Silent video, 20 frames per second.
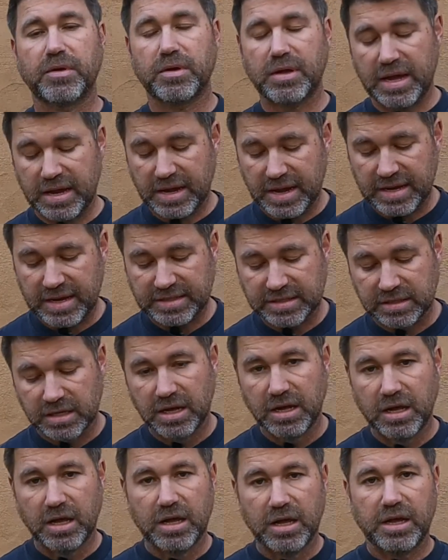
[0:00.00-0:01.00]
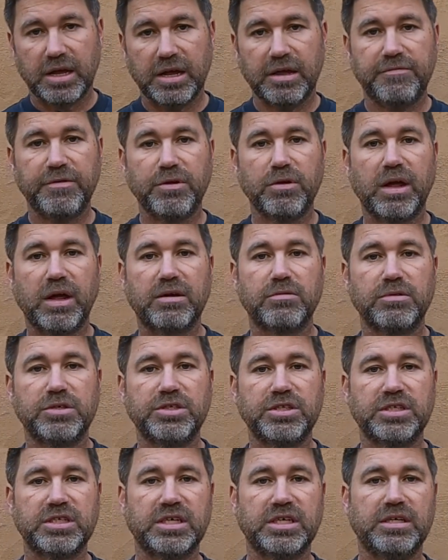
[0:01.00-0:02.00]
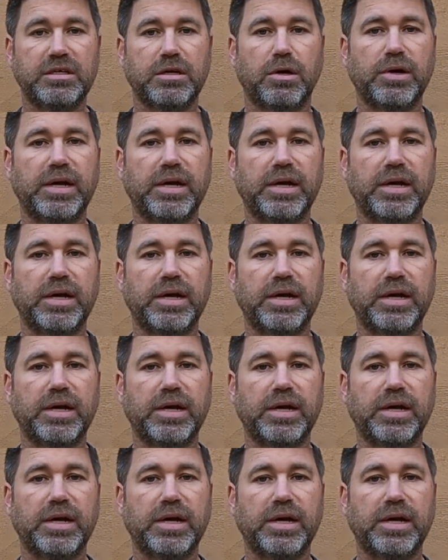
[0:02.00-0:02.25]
Okay, guys. If you like what you're seeing,